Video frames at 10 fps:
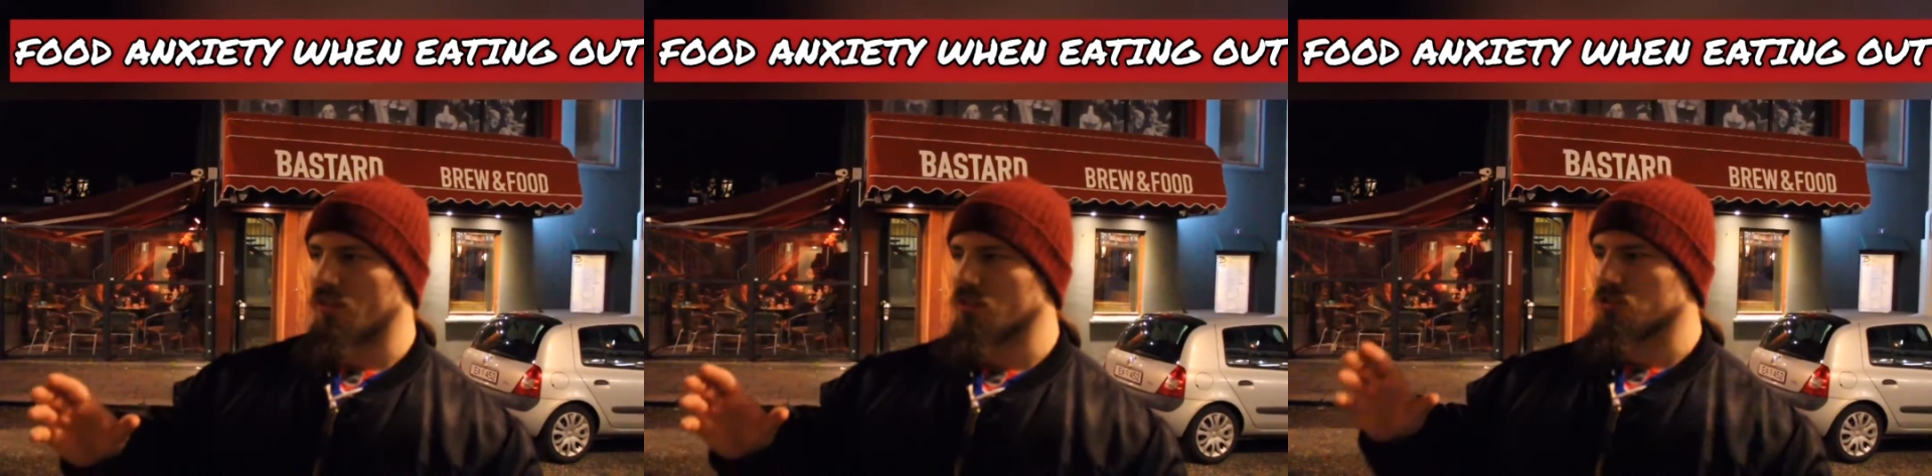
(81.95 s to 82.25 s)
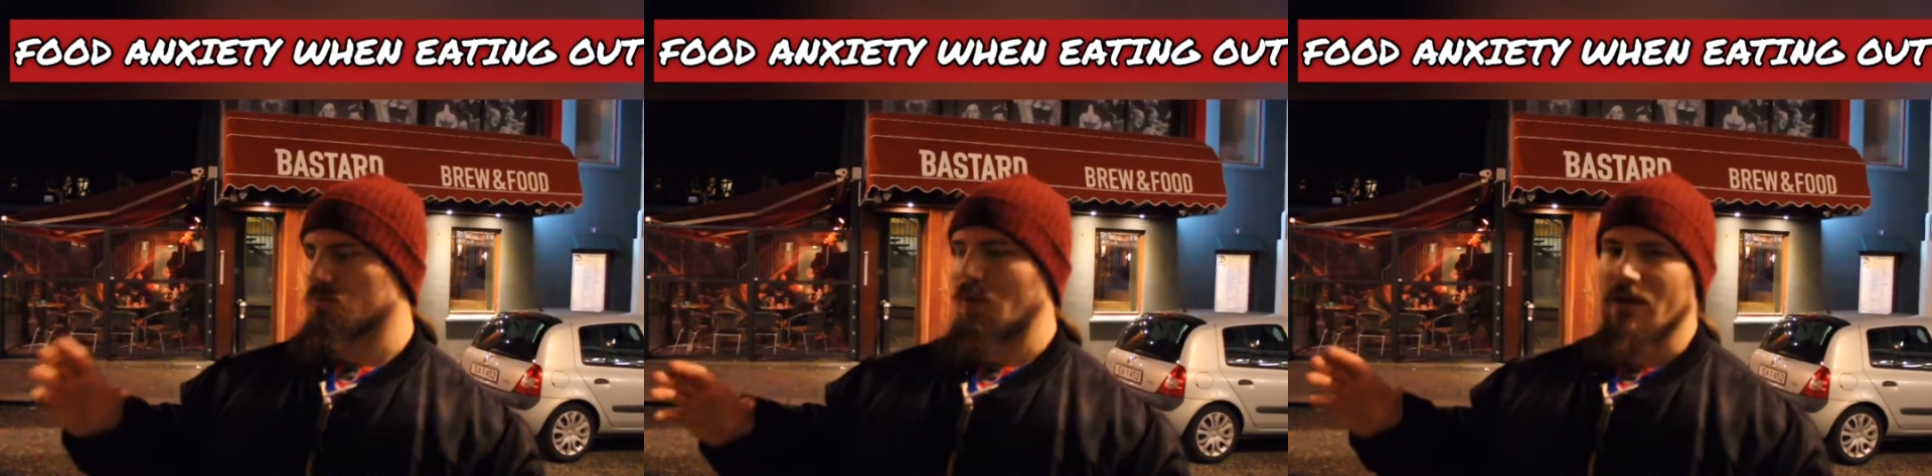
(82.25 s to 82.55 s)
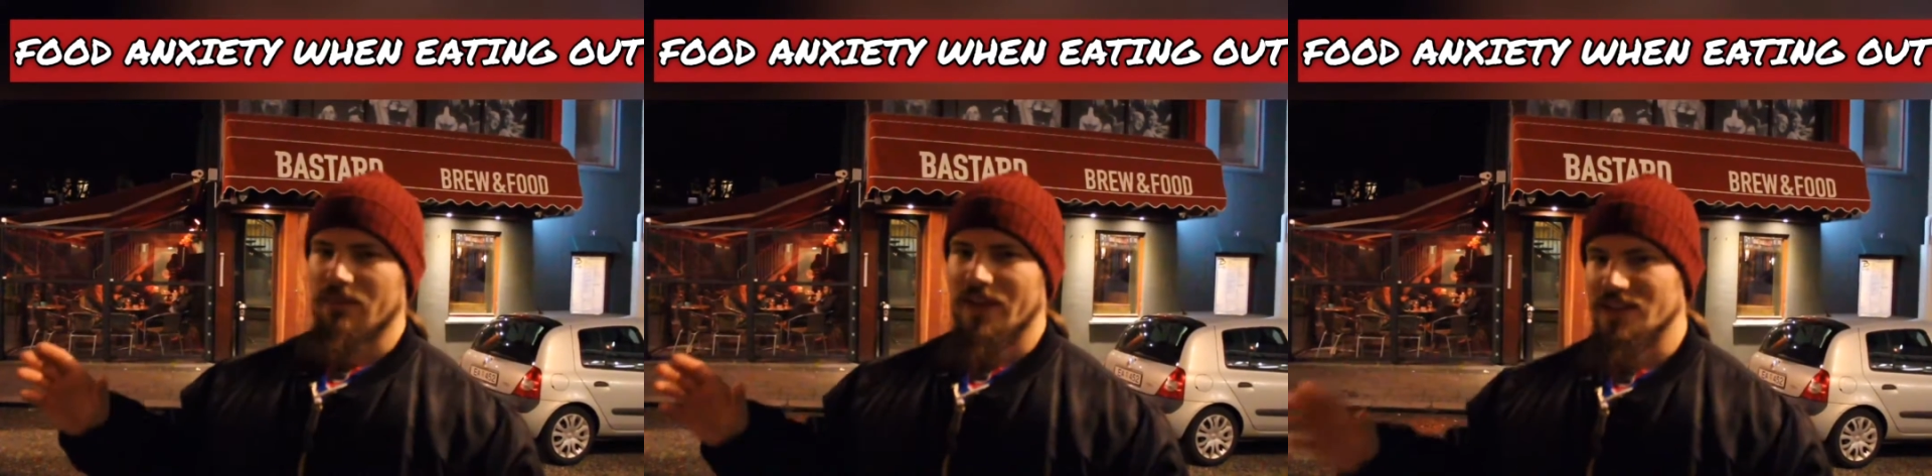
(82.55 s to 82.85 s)
than just
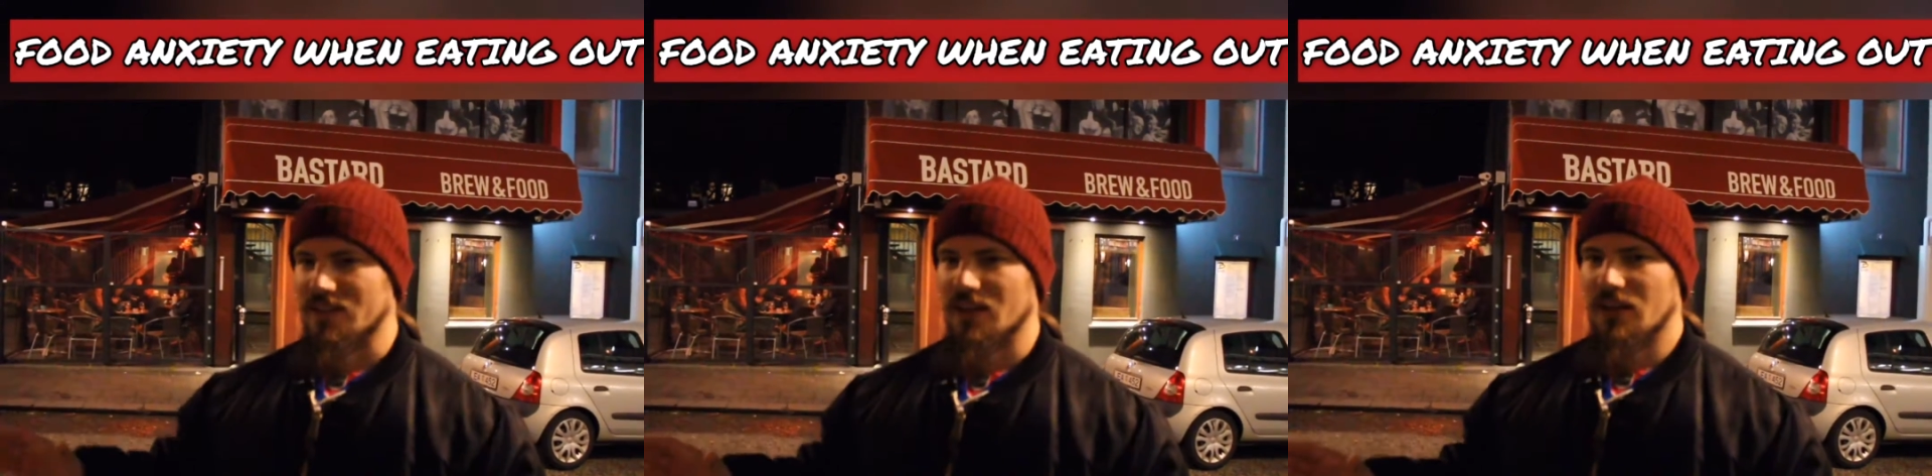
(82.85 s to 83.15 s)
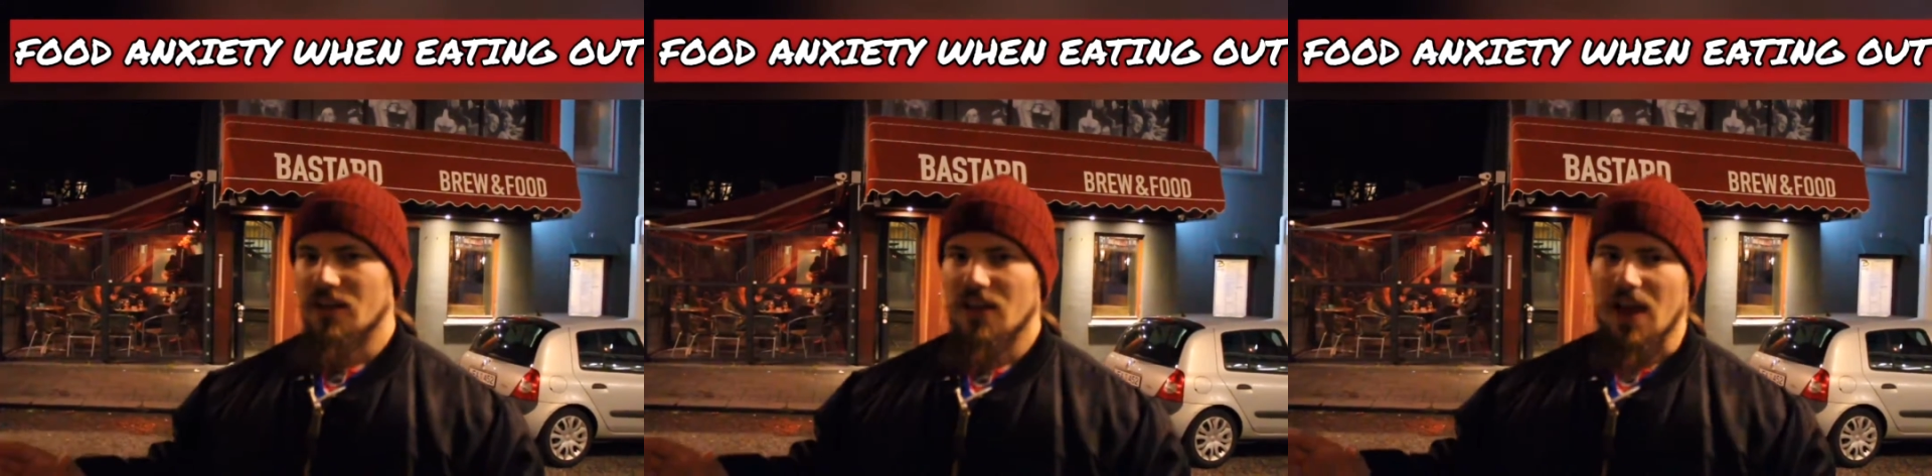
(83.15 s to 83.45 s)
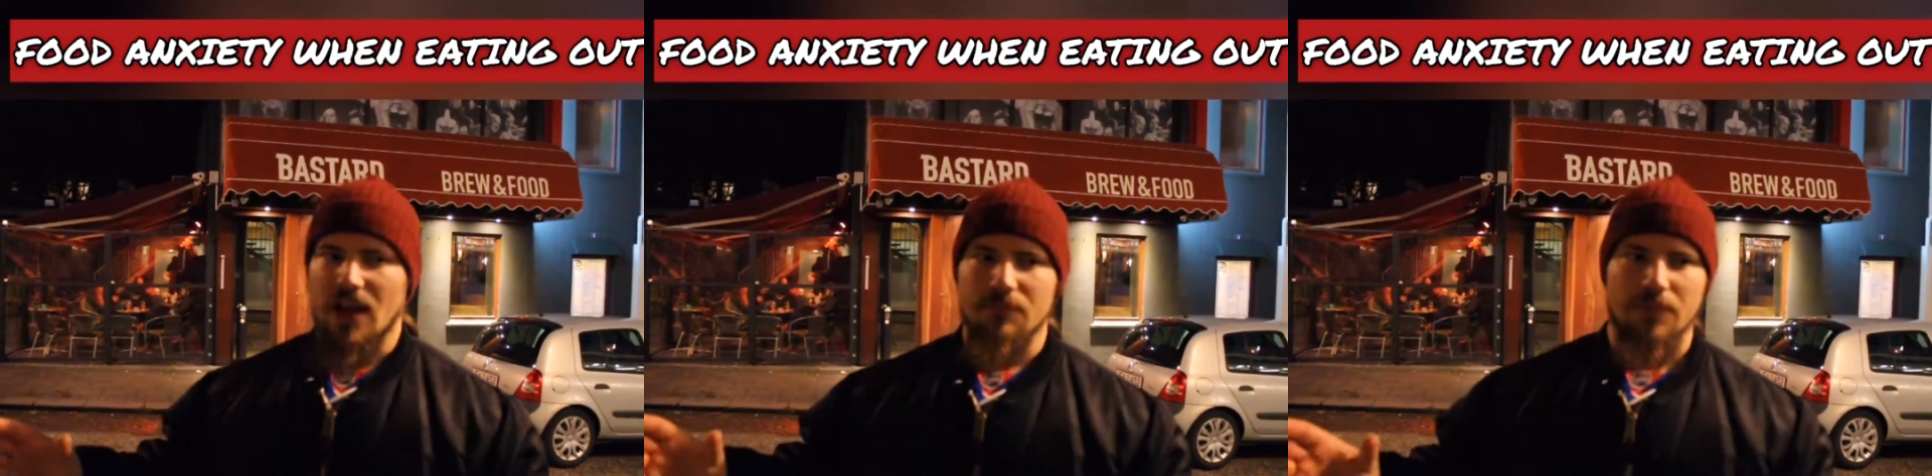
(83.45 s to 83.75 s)
about eating
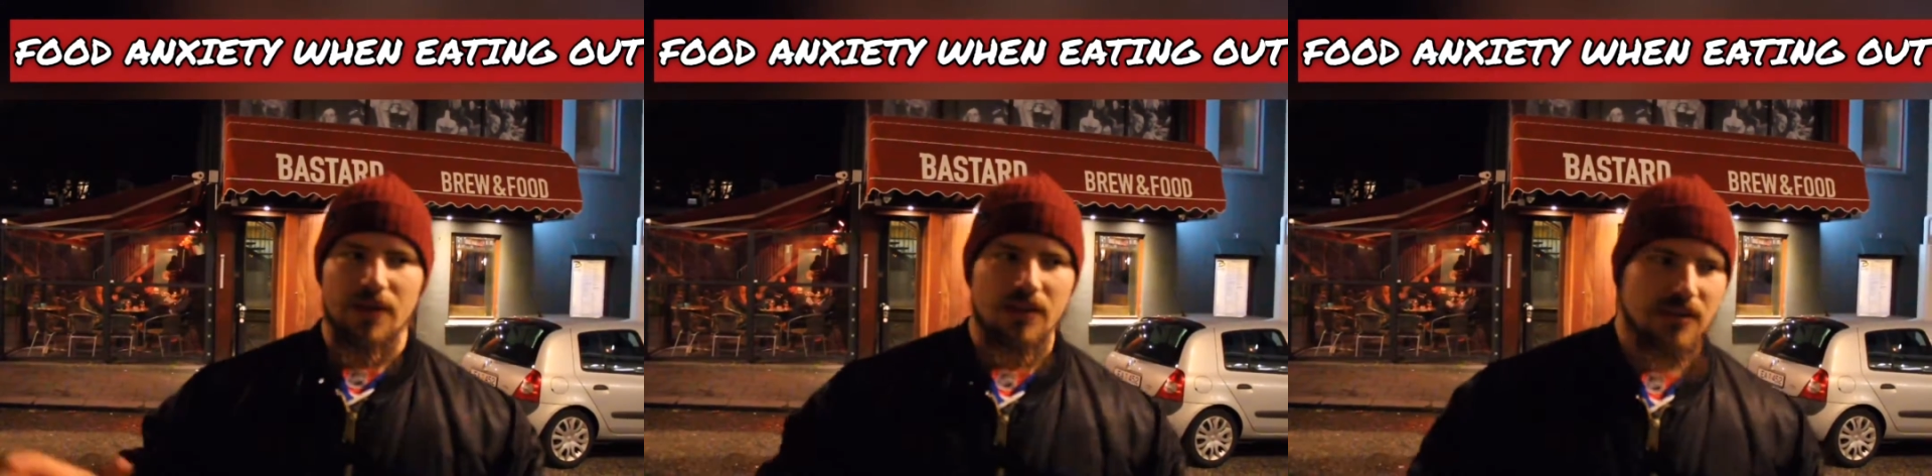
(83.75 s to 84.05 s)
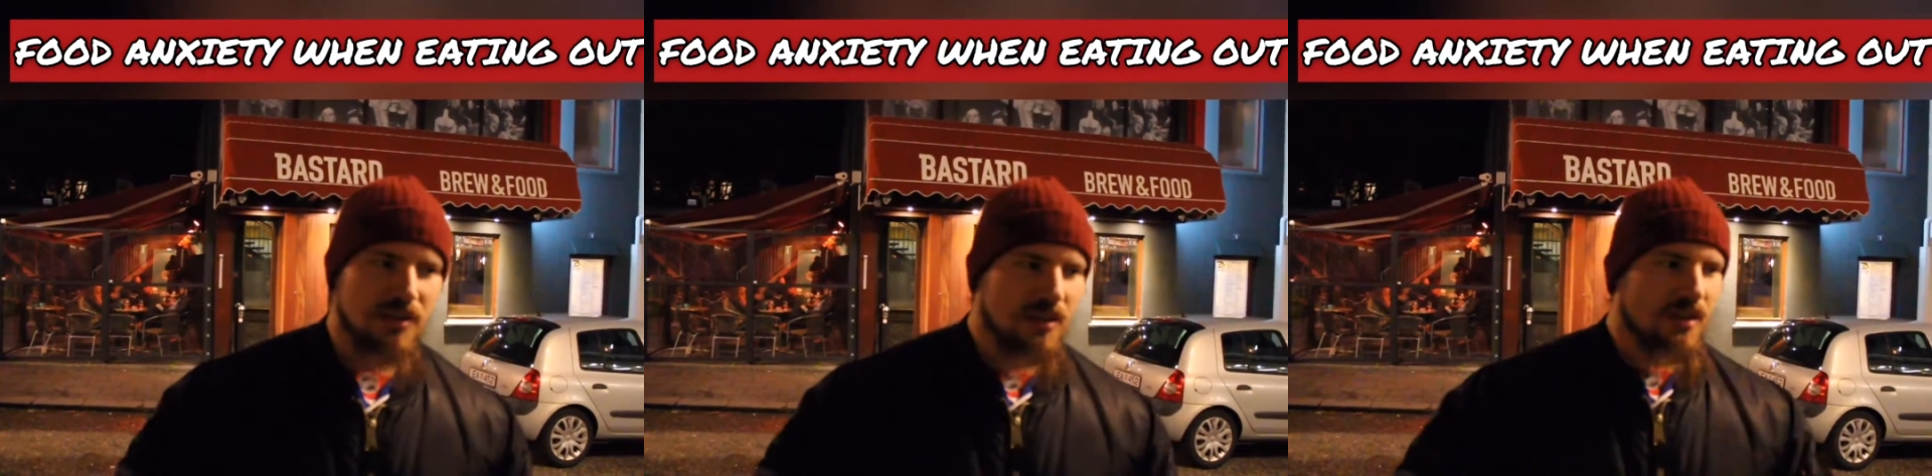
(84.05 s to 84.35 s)
and being